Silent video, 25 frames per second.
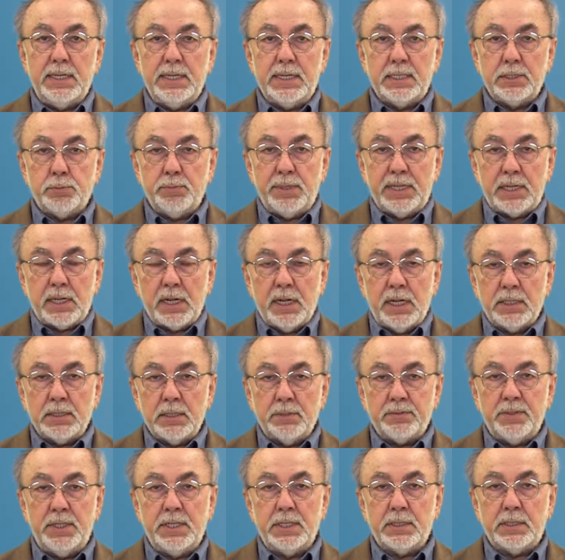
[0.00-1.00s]
It's because
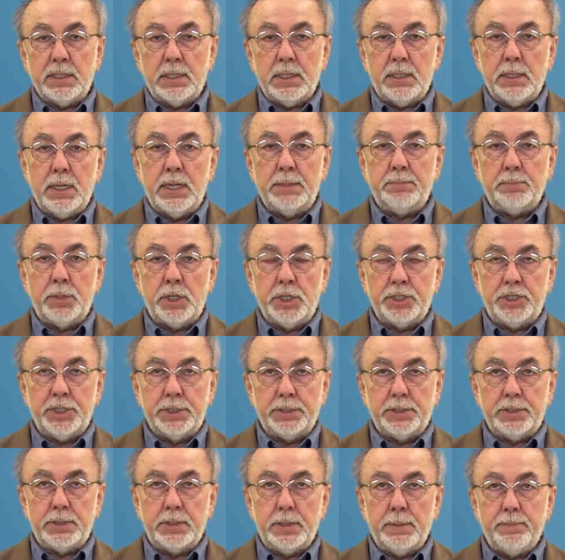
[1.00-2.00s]
of the
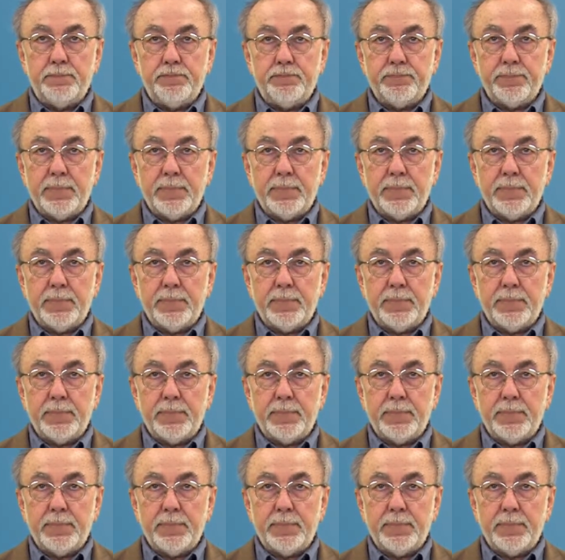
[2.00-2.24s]
emergence.